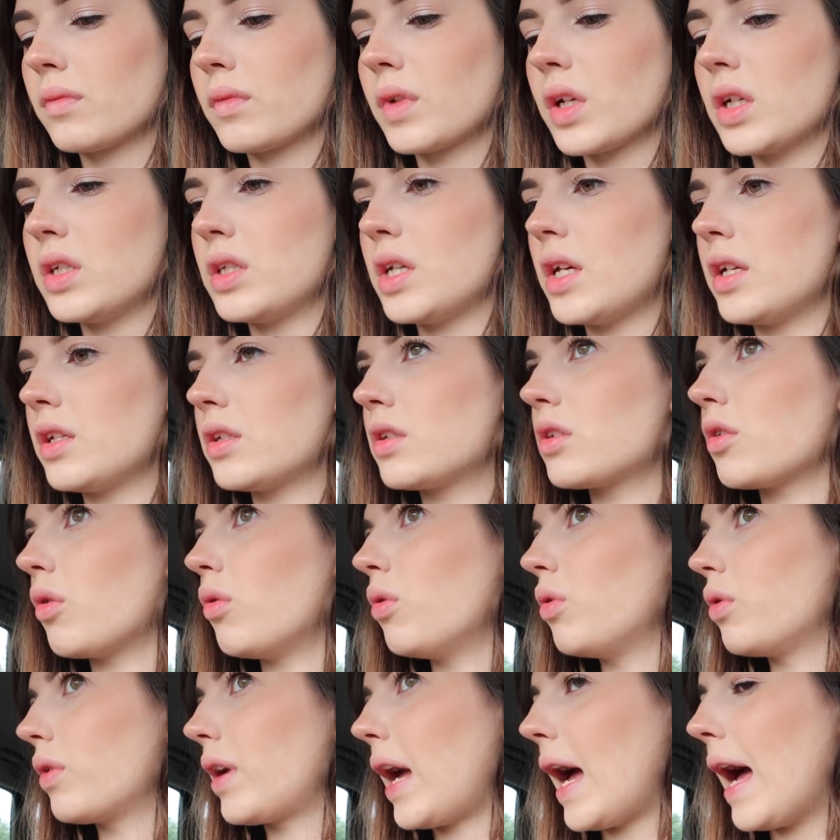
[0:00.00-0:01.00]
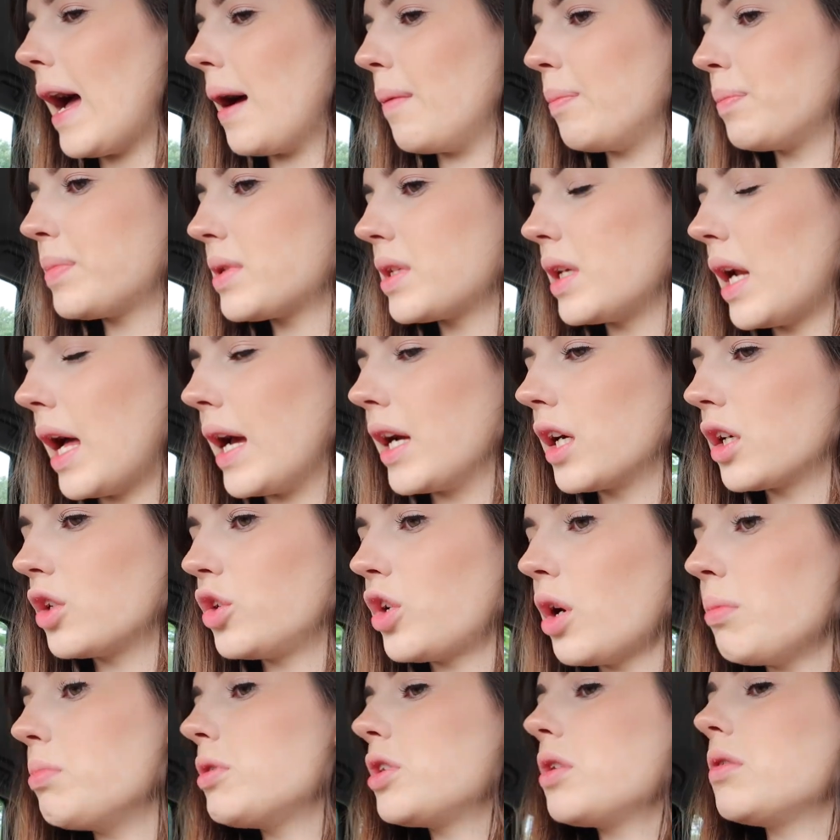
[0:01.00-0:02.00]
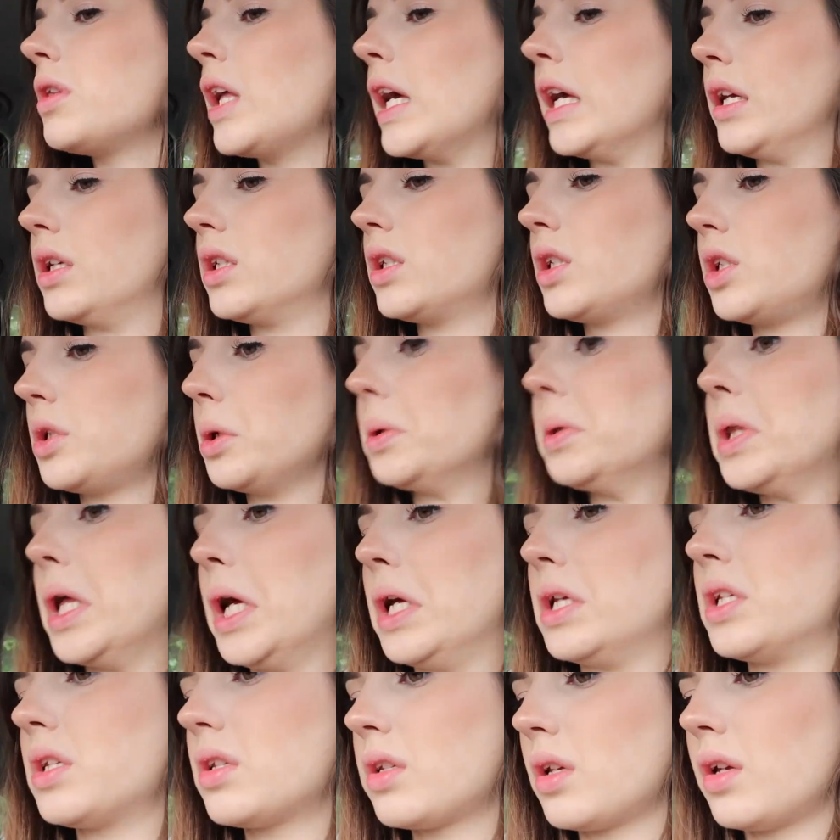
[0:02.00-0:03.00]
Because it's the all caps, like, don't do this, exit, do this.